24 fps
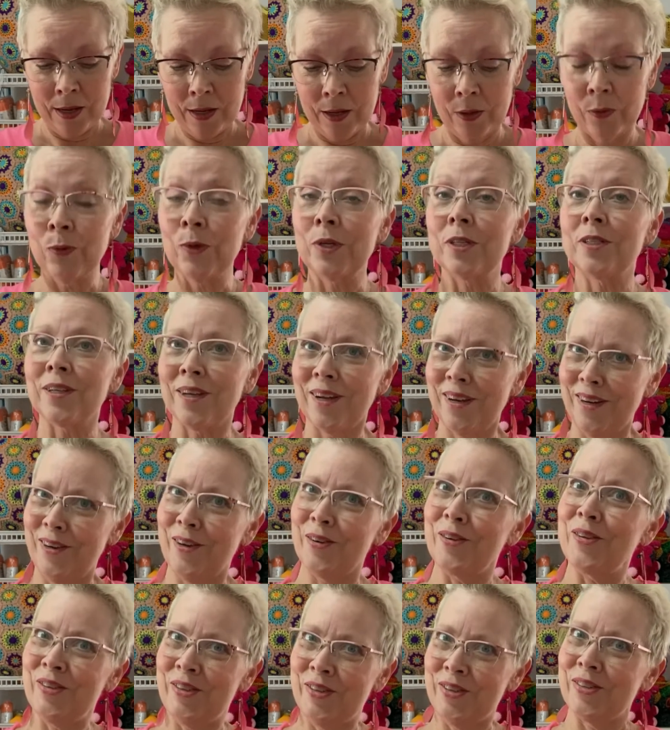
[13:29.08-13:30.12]
which I know
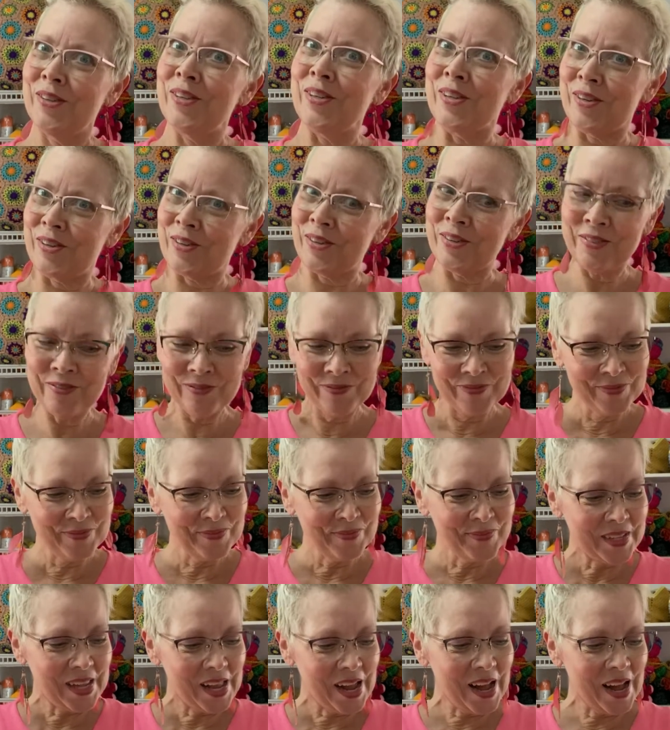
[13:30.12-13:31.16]
you do too,
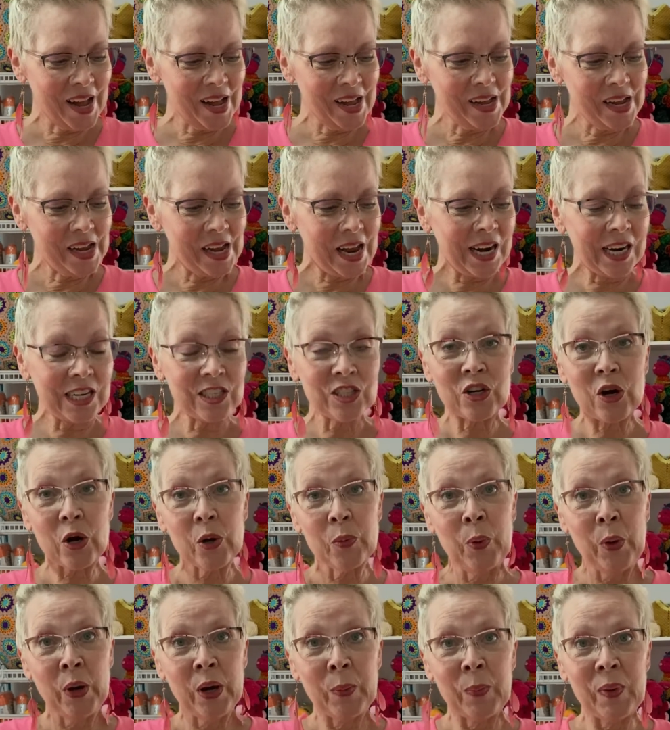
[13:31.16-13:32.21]
and I started
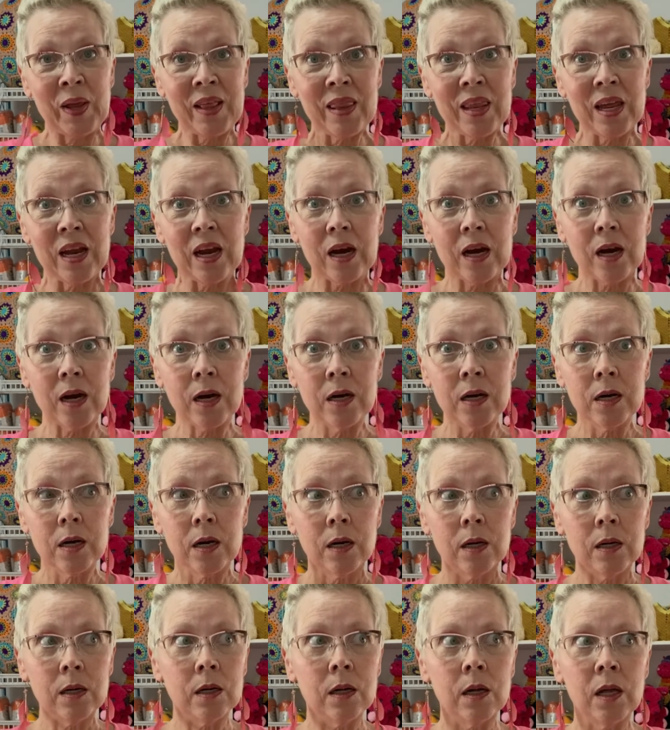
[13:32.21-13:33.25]
putting them in there,
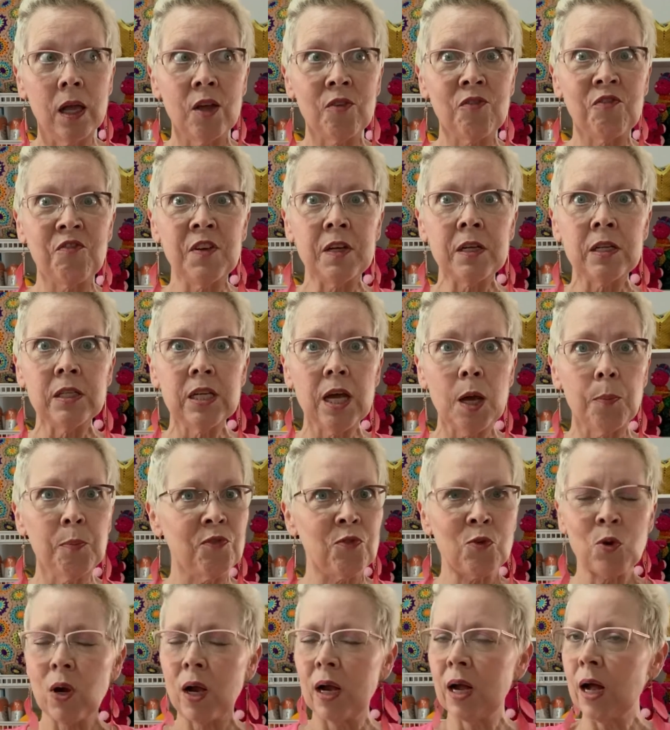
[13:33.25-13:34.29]
it filled up
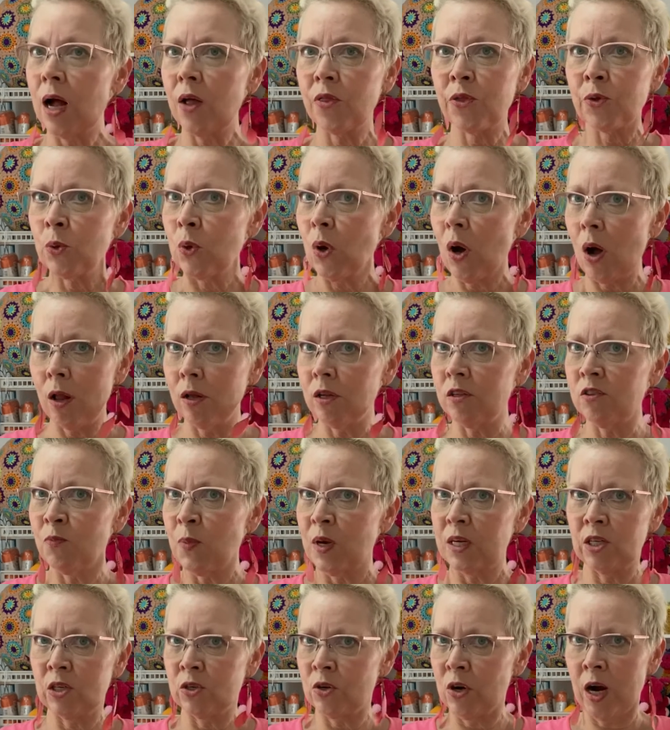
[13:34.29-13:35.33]
before I got through all of
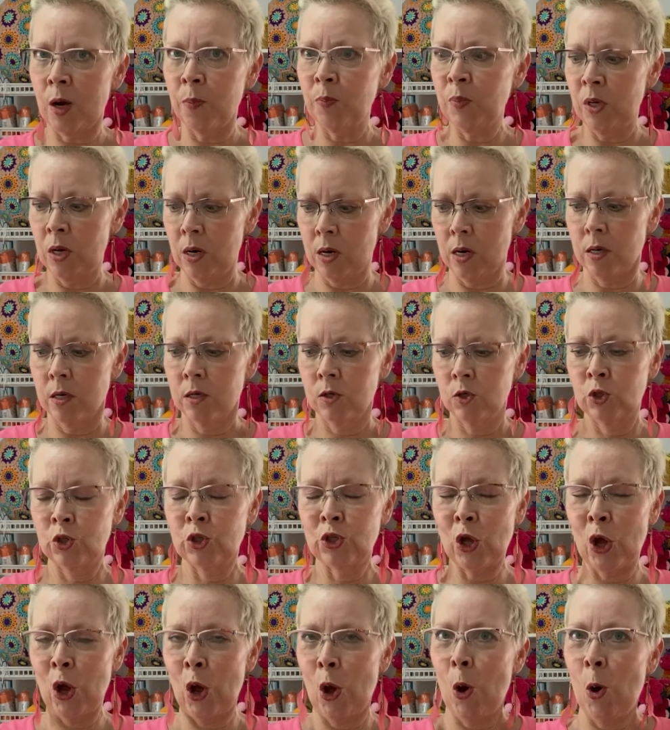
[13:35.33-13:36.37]
my scrap yarn.
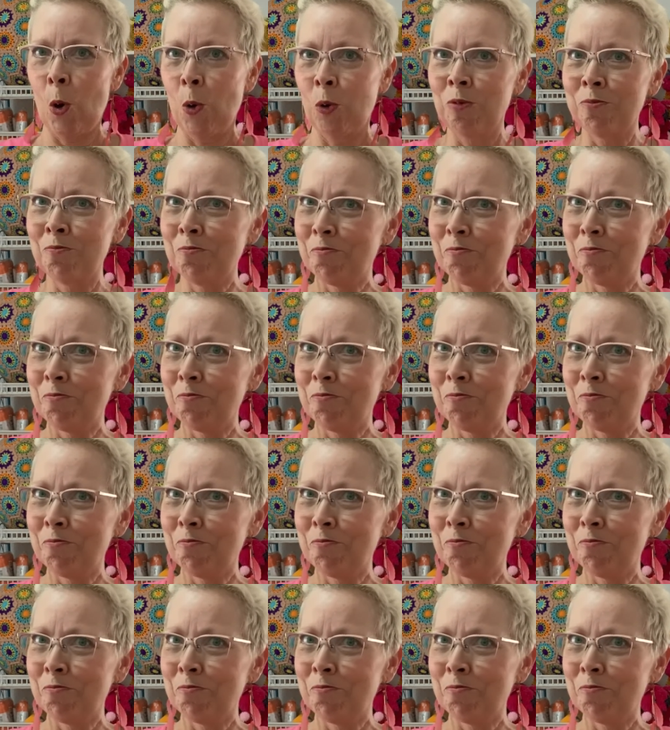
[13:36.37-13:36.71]
So